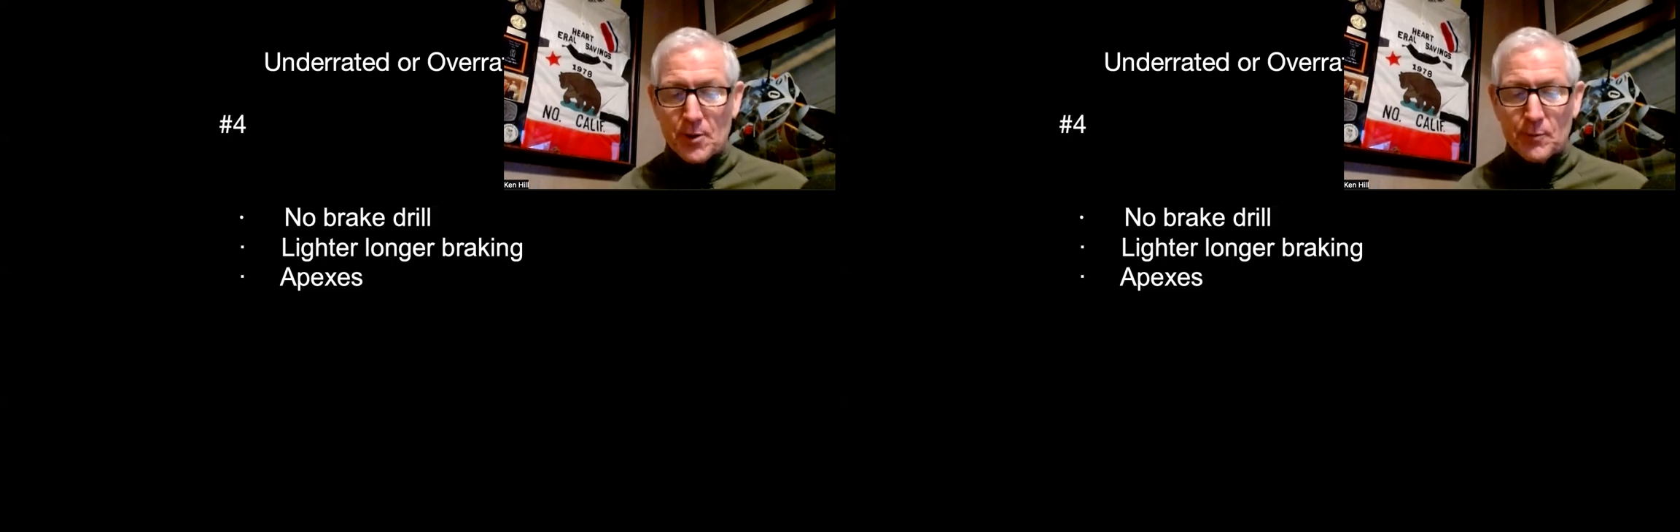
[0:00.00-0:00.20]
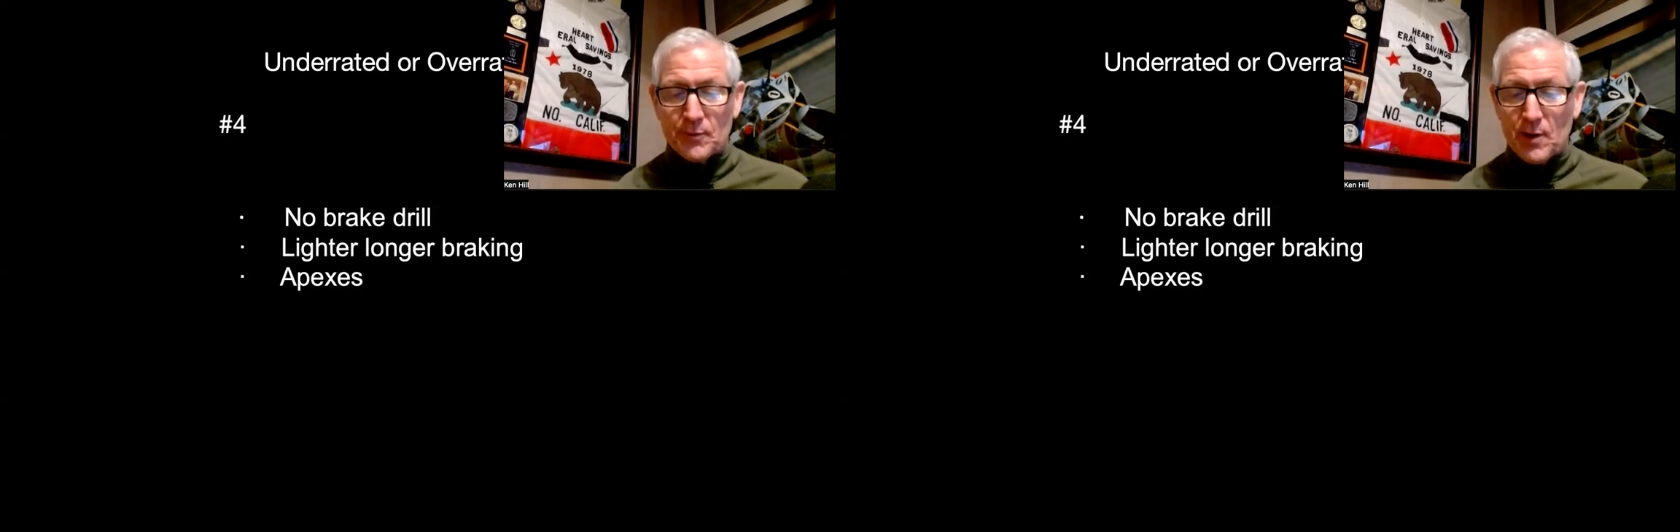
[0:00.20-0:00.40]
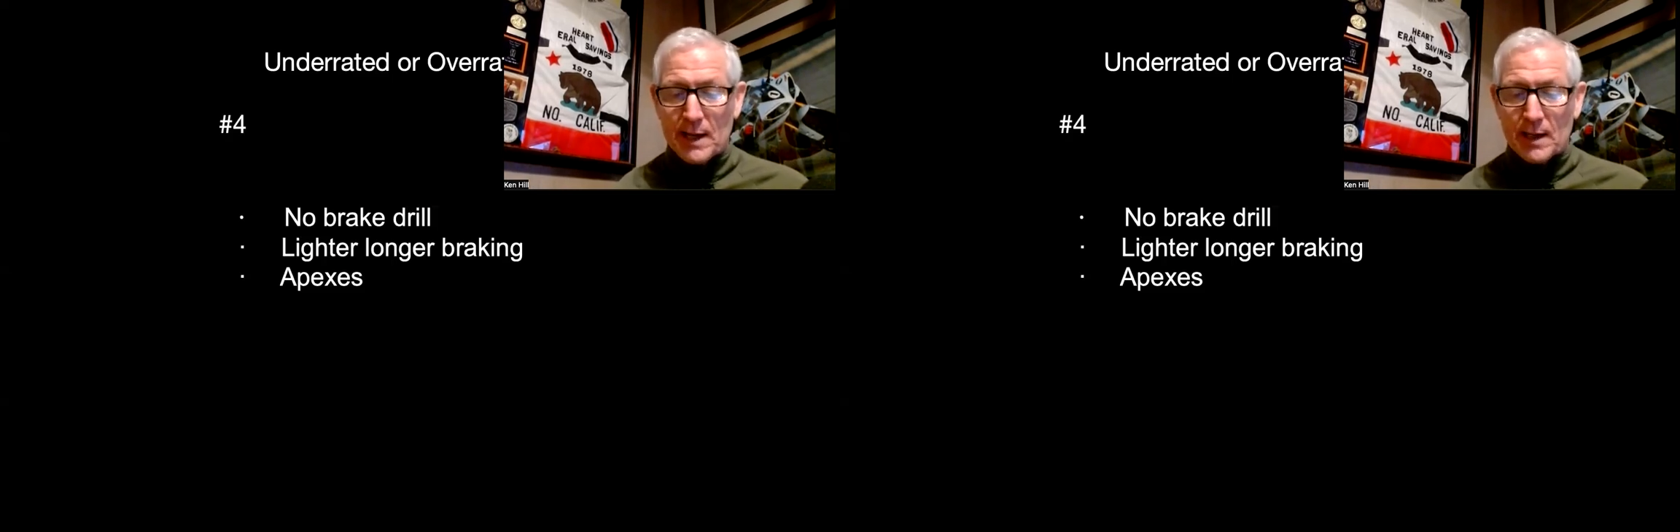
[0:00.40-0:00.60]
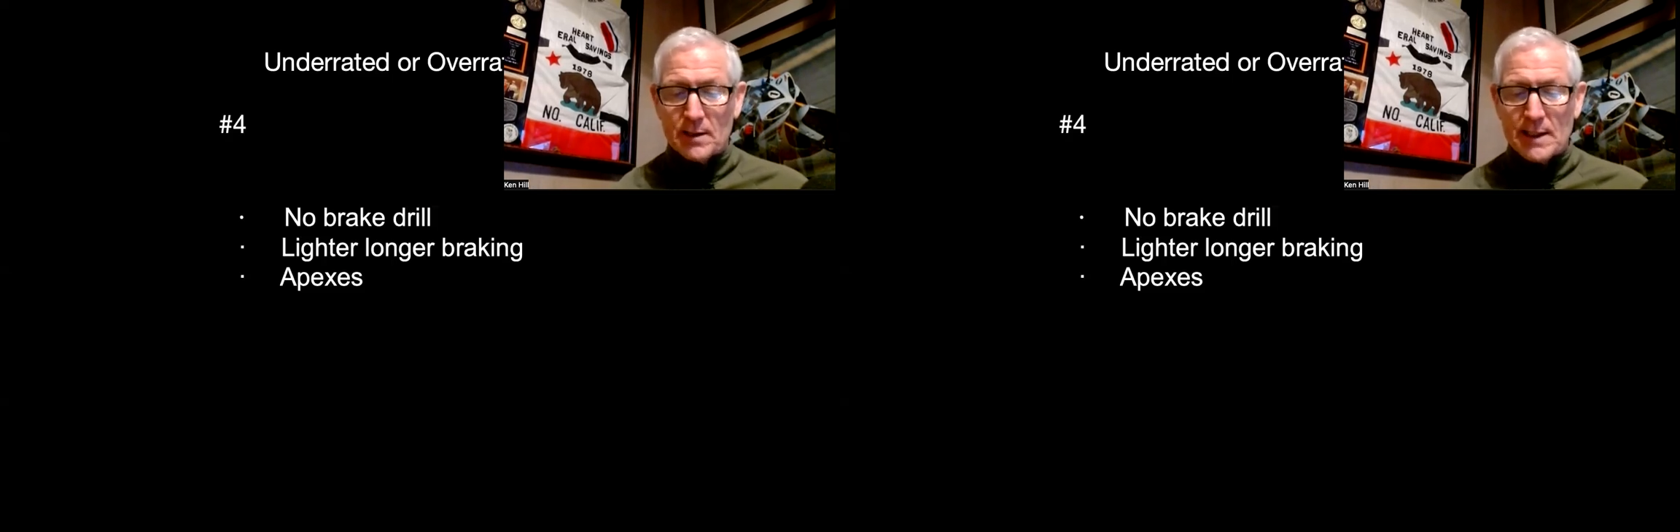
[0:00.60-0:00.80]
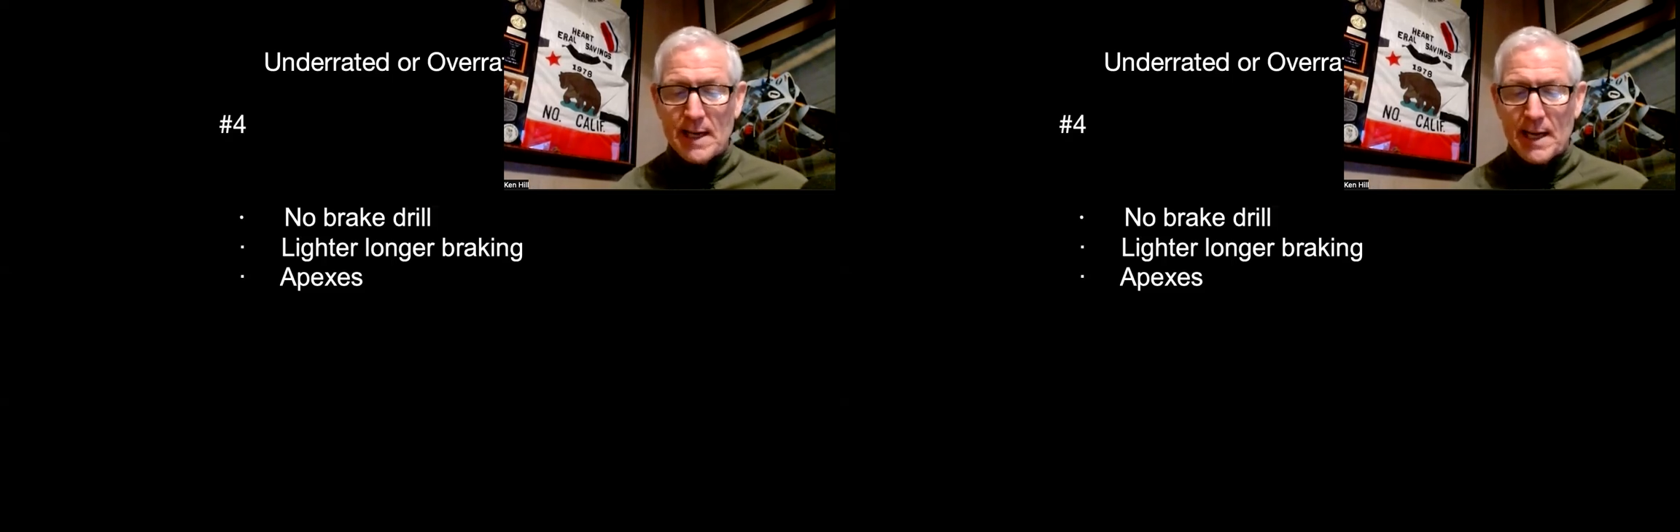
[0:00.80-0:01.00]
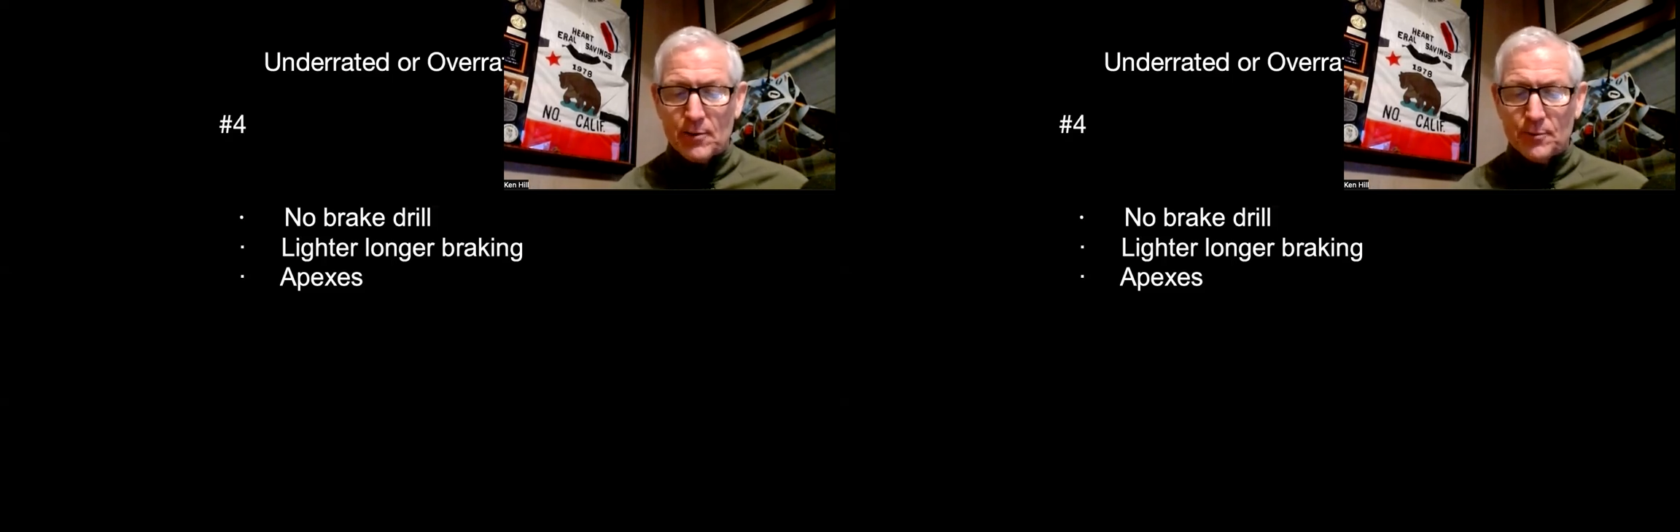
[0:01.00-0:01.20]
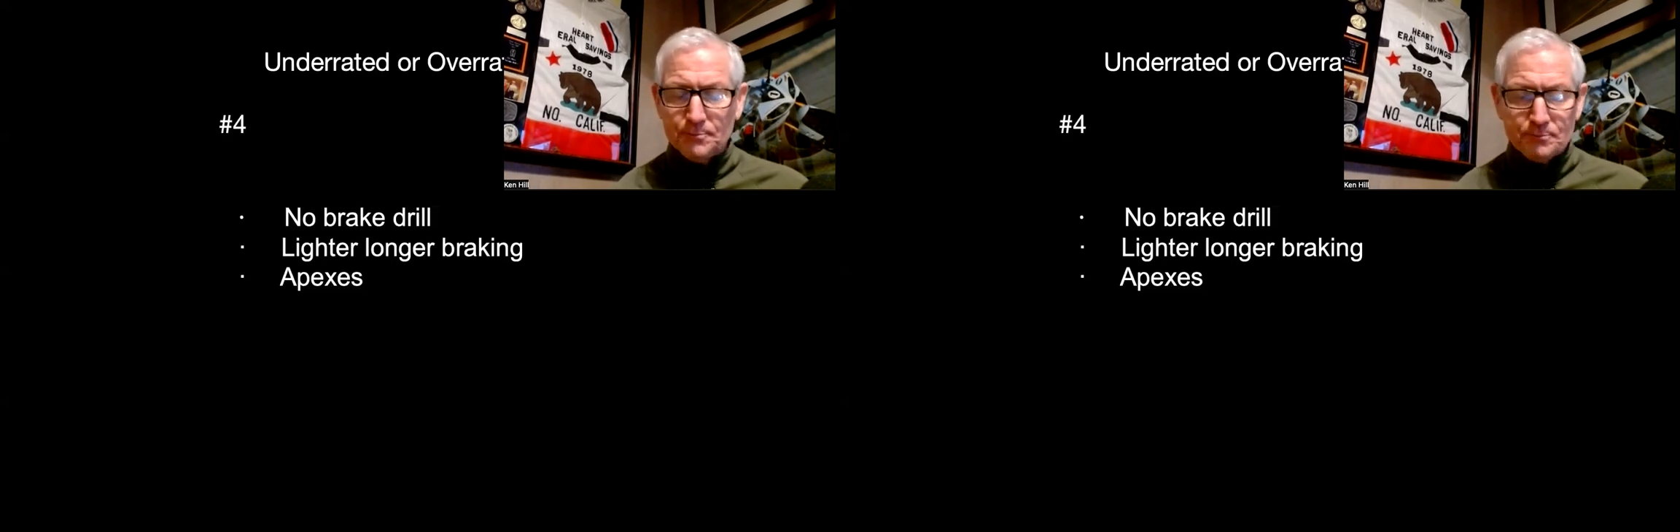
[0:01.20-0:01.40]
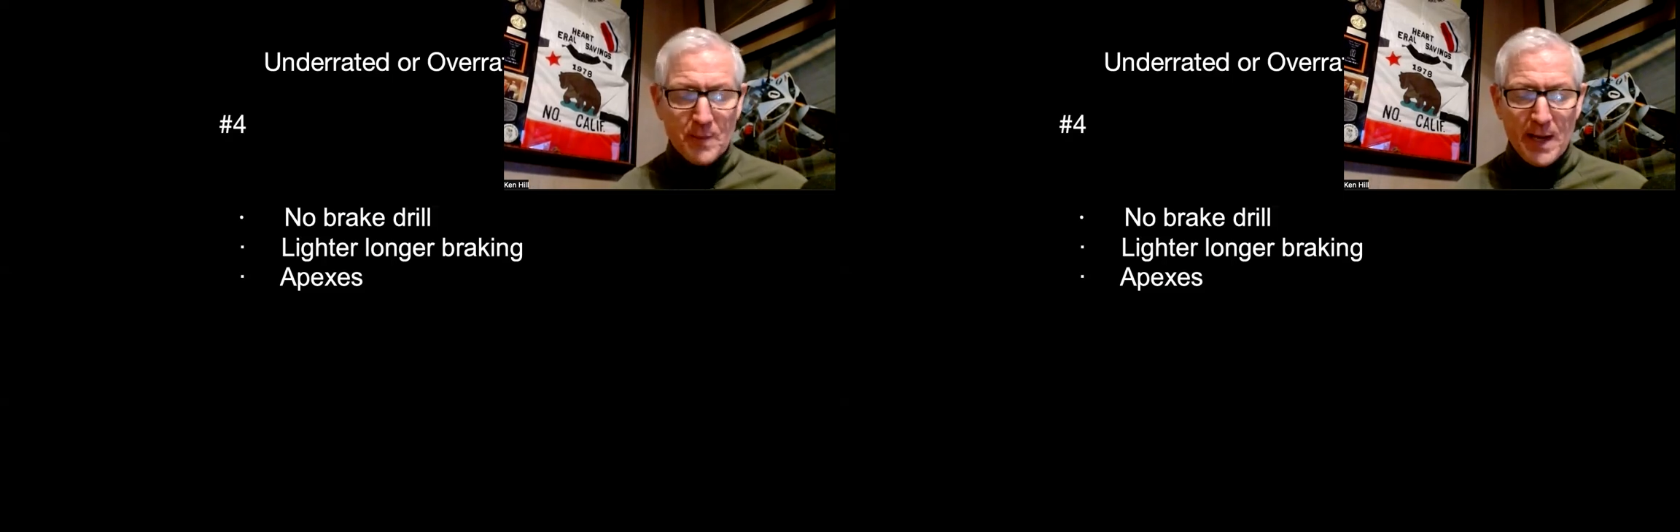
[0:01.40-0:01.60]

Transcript: You're going to be relying on lean angle,